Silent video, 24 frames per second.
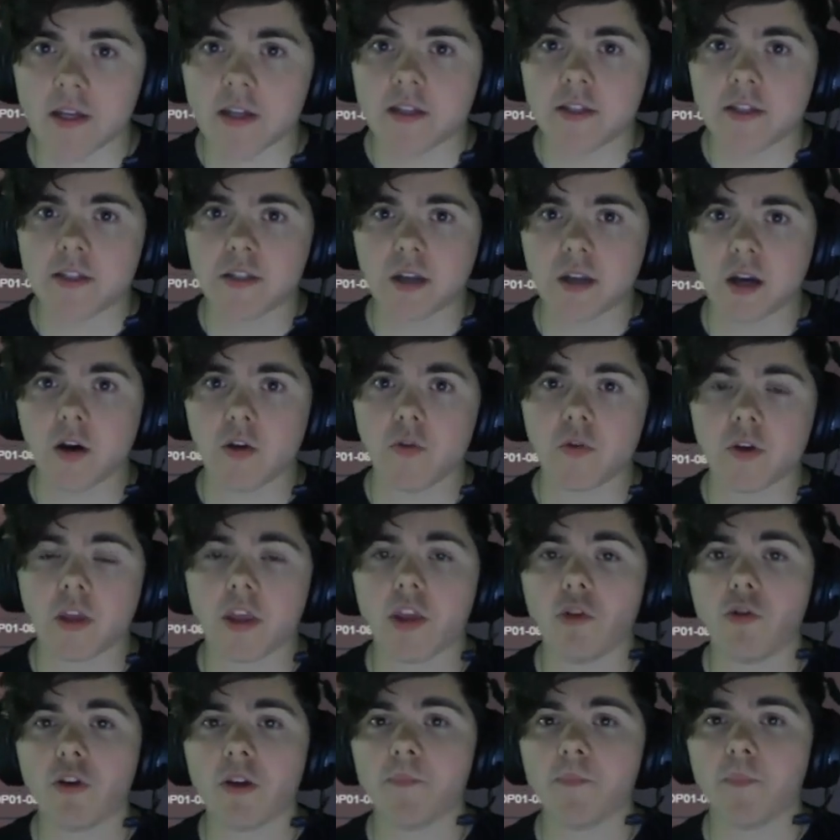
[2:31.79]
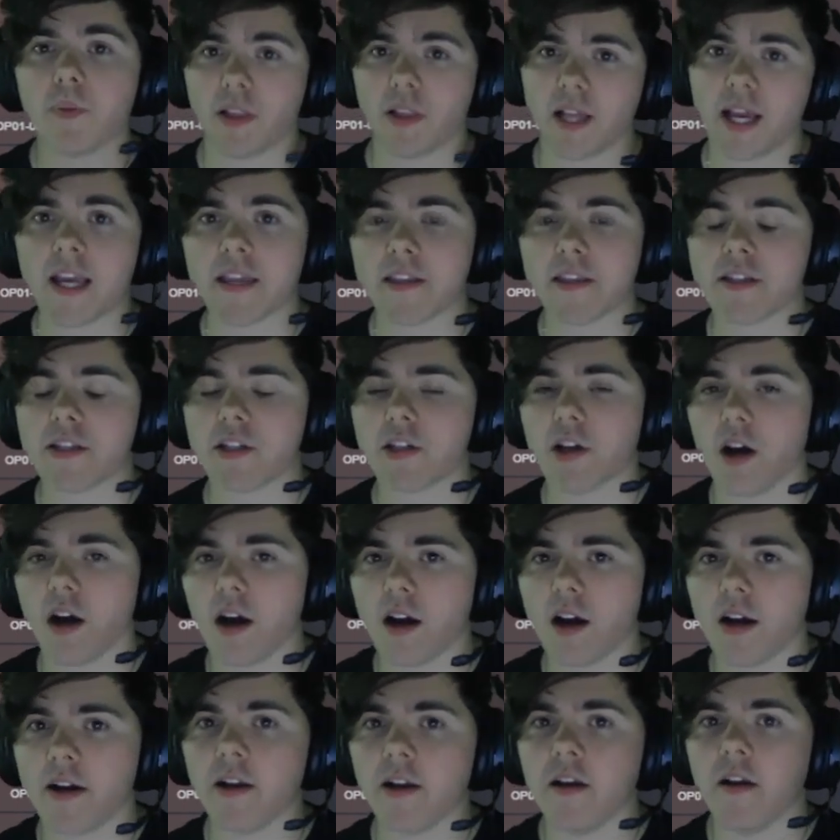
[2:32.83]
So you can play this
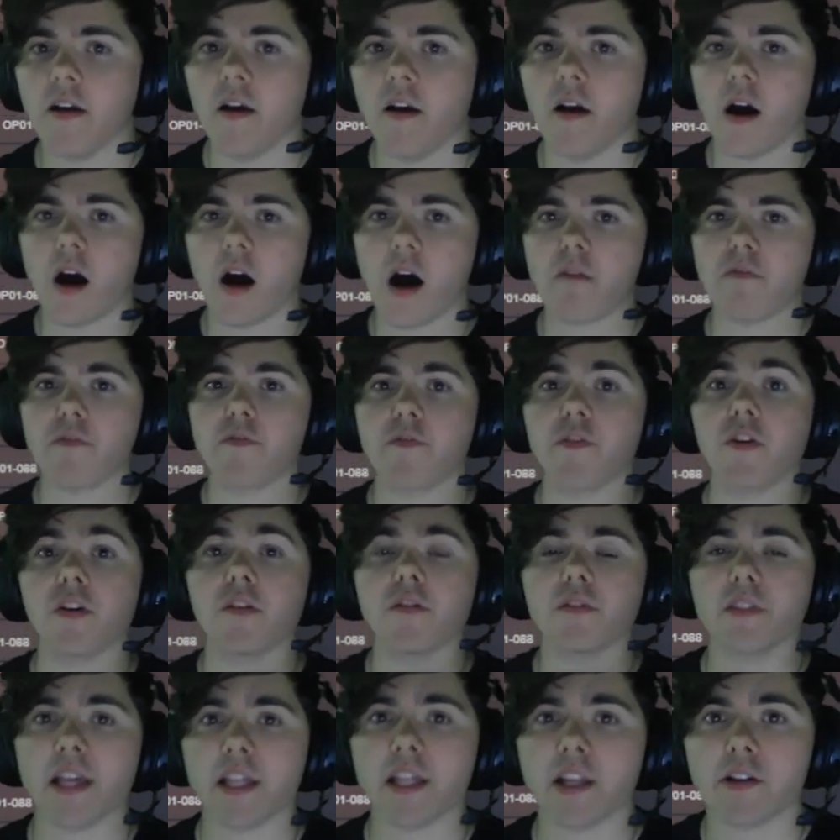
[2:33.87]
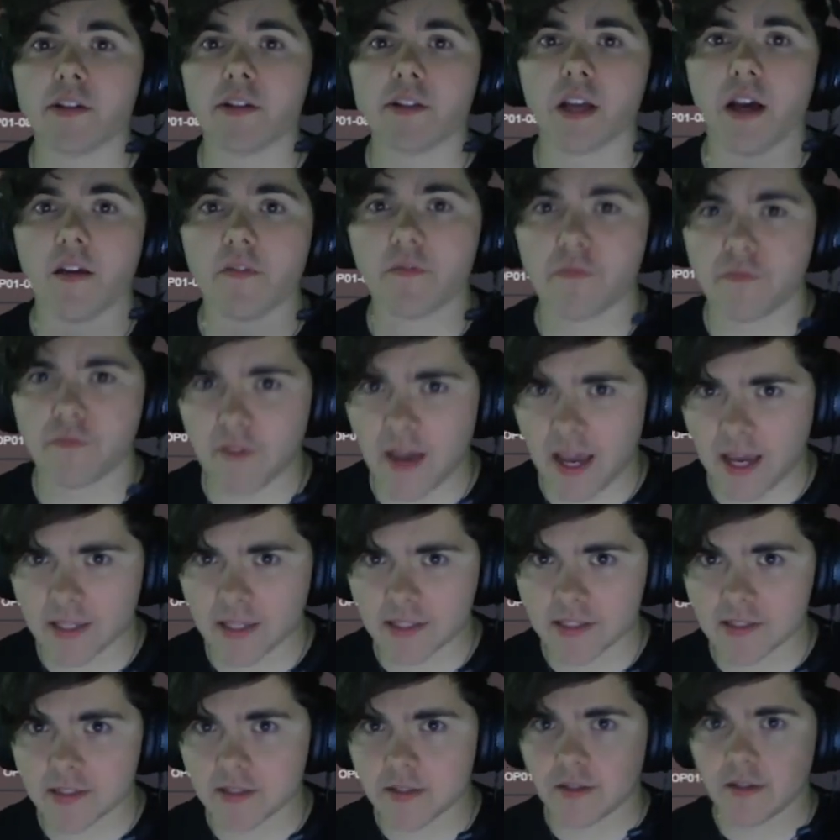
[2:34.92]
card off of your leader's effect